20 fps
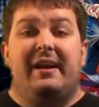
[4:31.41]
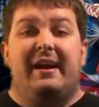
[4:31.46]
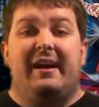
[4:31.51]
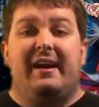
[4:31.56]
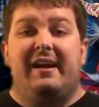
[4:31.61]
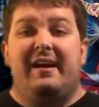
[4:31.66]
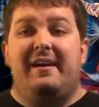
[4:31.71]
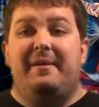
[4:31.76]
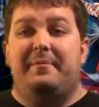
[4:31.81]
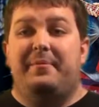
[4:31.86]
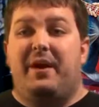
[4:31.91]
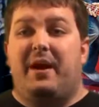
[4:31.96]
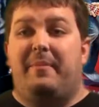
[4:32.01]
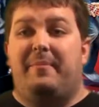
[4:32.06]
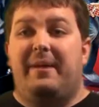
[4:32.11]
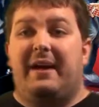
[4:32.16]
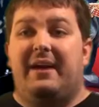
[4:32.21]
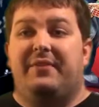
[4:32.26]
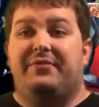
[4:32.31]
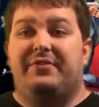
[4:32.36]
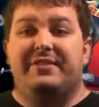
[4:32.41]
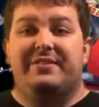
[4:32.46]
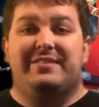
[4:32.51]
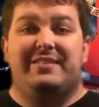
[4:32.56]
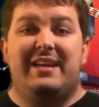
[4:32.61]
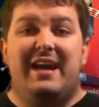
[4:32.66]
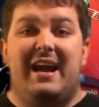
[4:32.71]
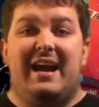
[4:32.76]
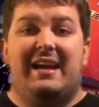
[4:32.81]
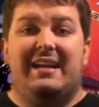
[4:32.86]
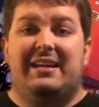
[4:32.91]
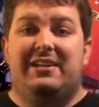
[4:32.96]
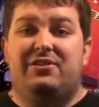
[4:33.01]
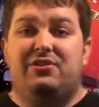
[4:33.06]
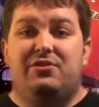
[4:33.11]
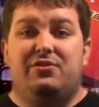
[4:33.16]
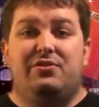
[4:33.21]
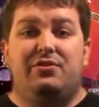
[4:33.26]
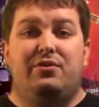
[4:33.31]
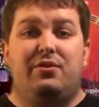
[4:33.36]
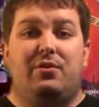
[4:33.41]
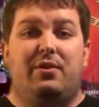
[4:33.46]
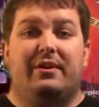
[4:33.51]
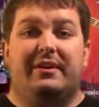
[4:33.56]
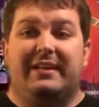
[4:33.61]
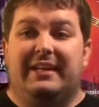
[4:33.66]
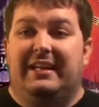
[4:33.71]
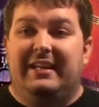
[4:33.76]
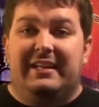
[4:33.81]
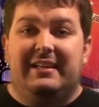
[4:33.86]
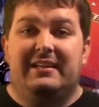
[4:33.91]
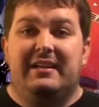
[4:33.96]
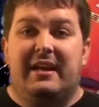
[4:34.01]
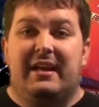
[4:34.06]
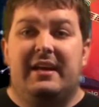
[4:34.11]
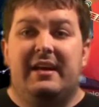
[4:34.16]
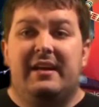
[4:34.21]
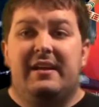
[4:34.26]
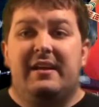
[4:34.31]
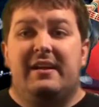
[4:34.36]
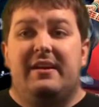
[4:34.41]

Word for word: um, about this guy in New York in